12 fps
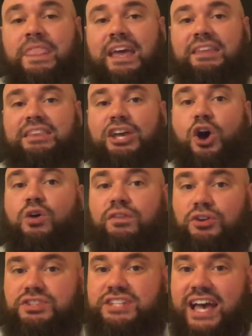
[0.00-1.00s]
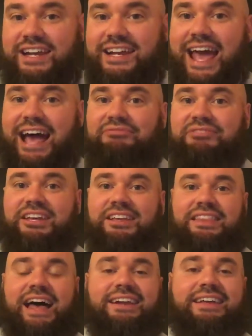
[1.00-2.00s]
and the over, 10.5
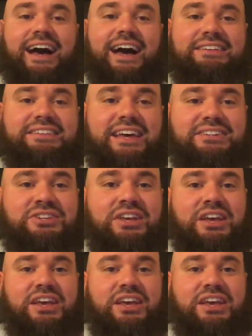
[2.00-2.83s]
in that contest.